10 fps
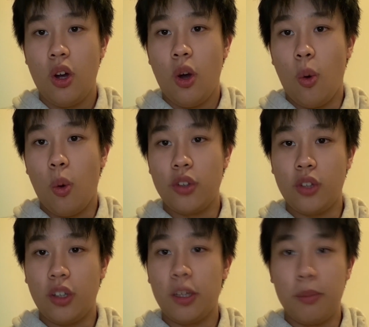or
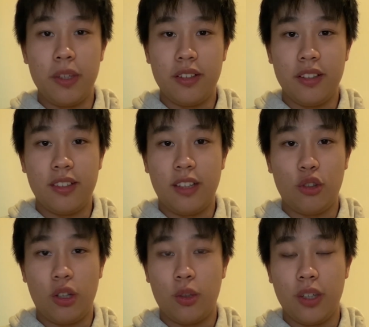starting a business that
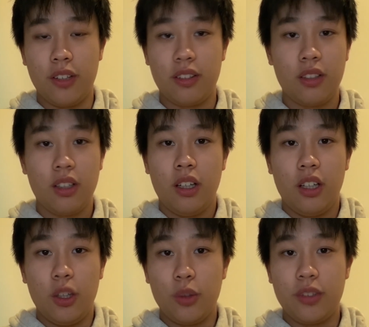generates
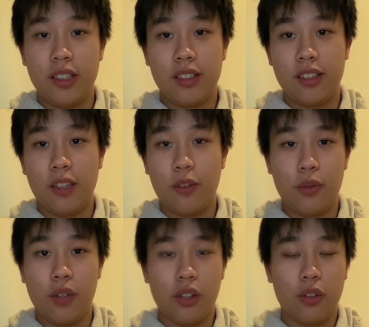6 to 7
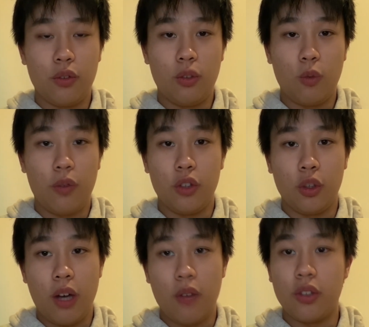figures of
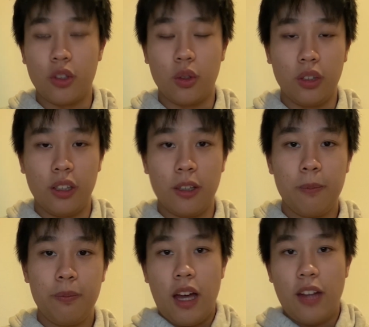revenue every single
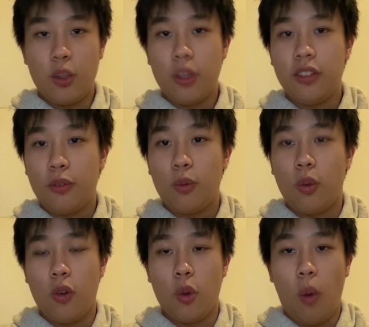year. And the reason
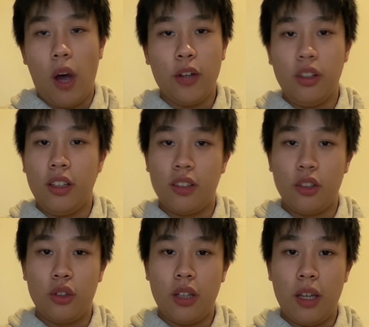for why you need
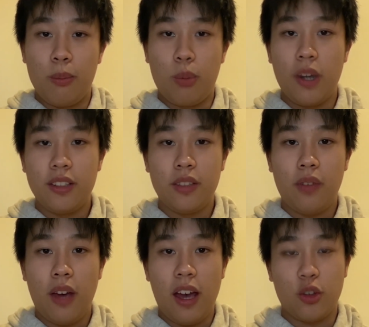such impressive
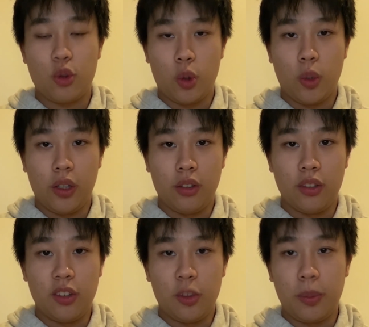
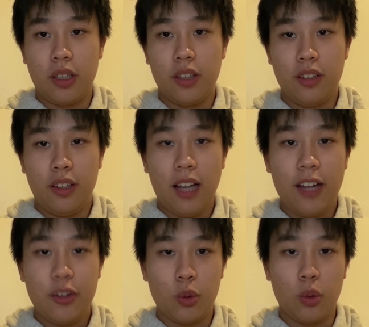extracurriculars is because in
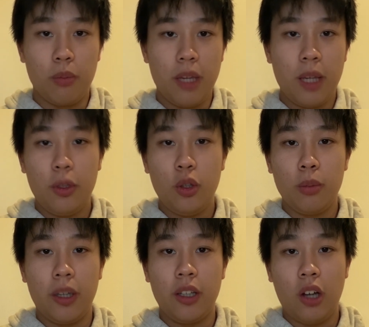high school, maybe you
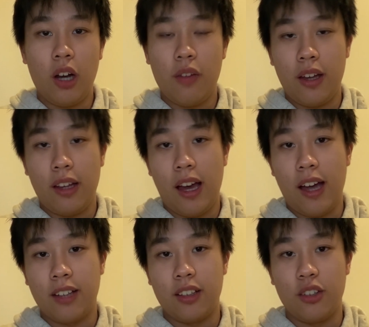might not have had
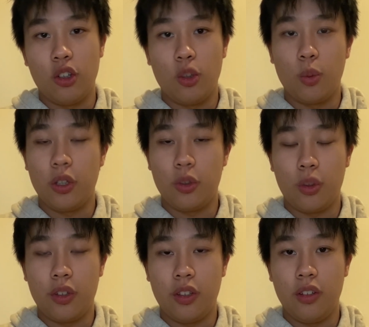access to the
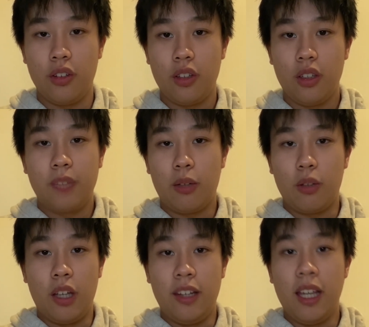resources
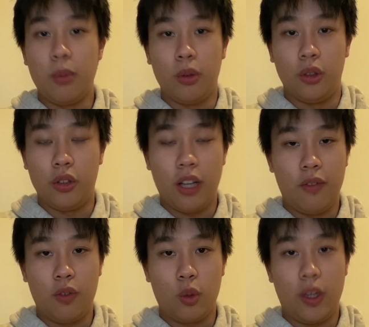that enable you to
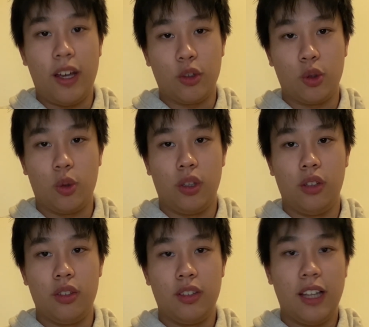have great
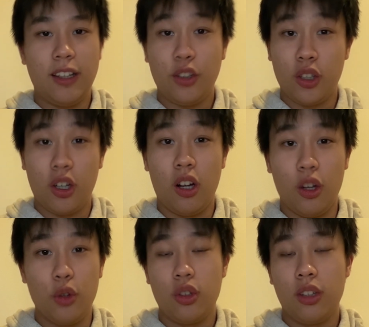extracurriculars. Now that you're in
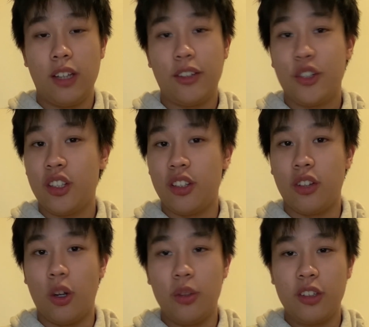college, now that you're an
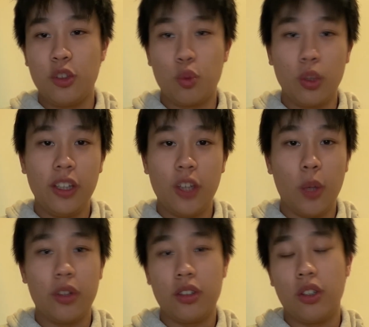adult, there's really
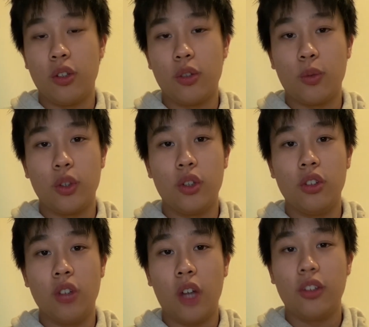no excuse for you
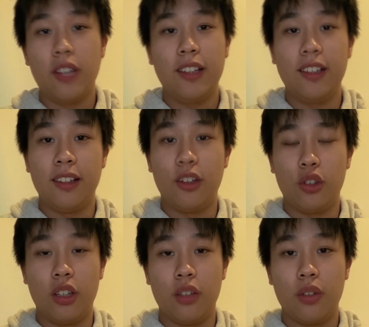not to take the
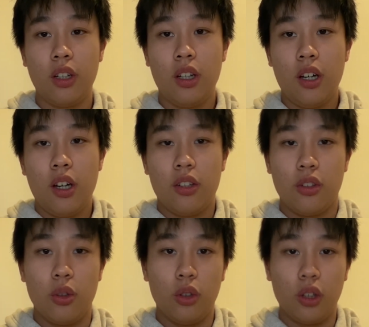initiative
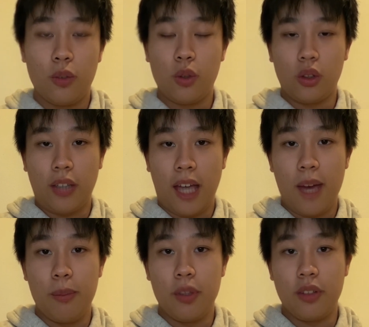to look for
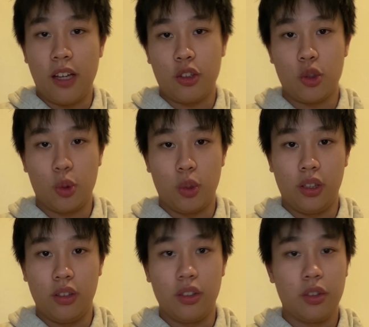campus
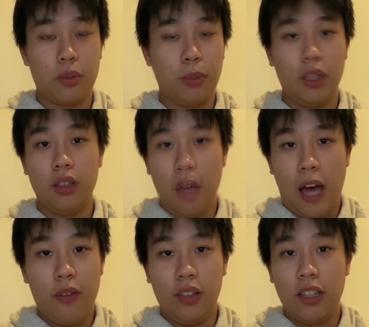extracurriculars,
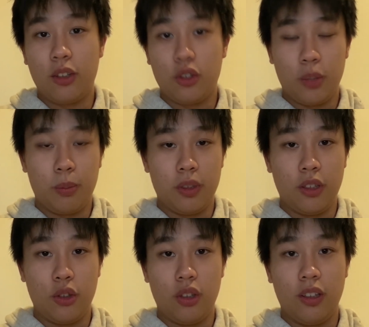have a leadership
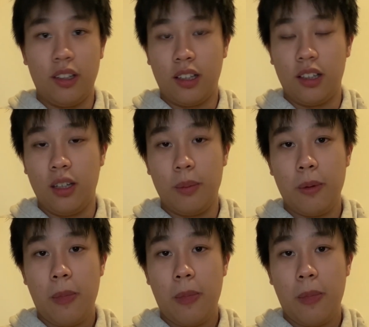position in a club.